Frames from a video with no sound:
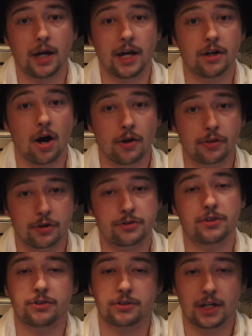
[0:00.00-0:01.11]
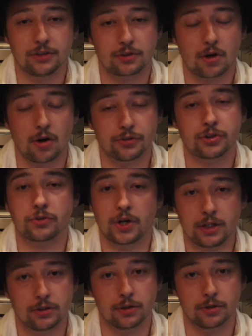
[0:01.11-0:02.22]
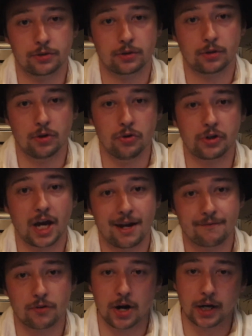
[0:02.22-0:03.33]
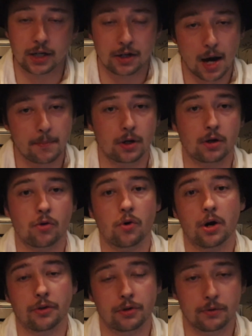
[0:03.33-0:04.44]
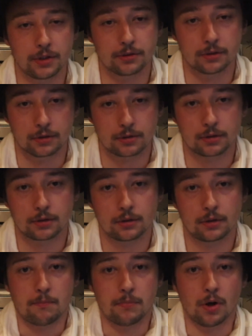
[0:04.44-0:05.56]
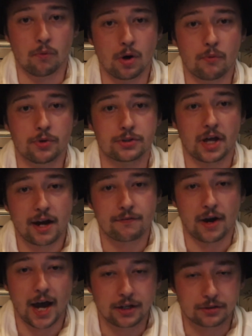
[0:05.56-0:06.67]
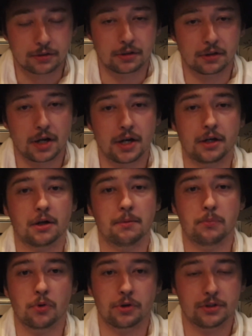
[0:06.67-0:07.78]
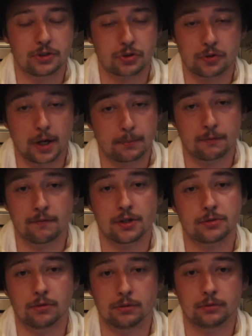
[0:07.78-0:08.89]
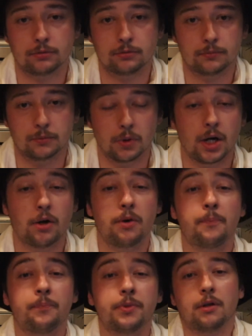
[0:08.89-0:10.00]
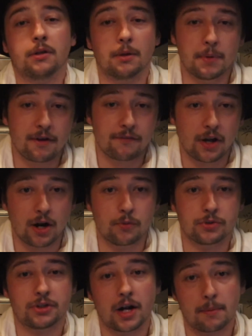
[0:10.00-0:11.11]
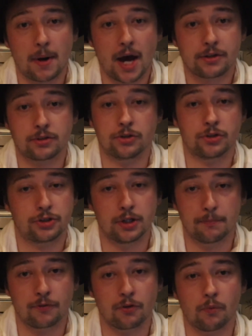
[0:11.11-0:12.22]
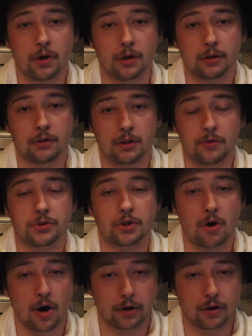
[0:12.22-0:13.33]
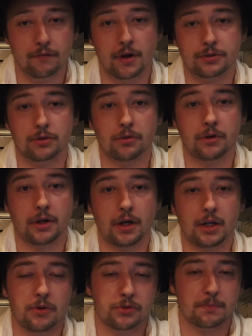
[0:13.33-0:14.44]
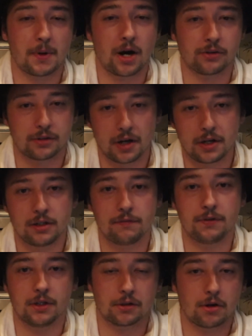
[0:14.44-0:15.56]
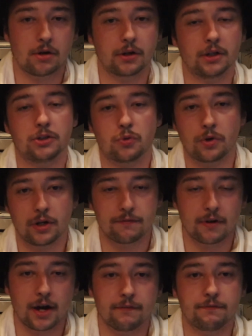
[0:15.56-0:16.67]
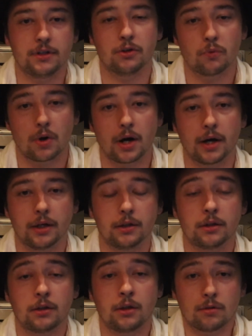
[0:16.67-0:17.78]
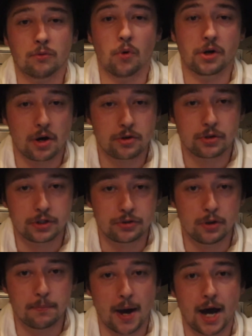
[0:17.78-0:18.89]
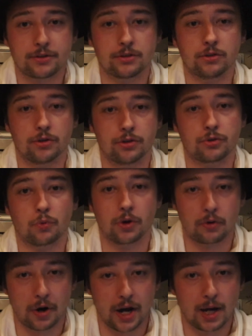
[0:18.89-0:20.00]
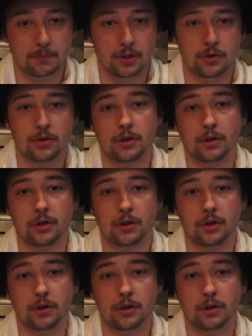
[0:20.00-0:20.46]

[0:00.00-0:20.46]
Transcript: and others the saints called strangers, who came for economic or other reasons. But what was life actually like aboard this cramped vessel? Well, the Mayflower was not a passenger ship for one. It was a cargo vessel, and it was about 90 feet long and 25 feet wide. 102 passengers were crammed into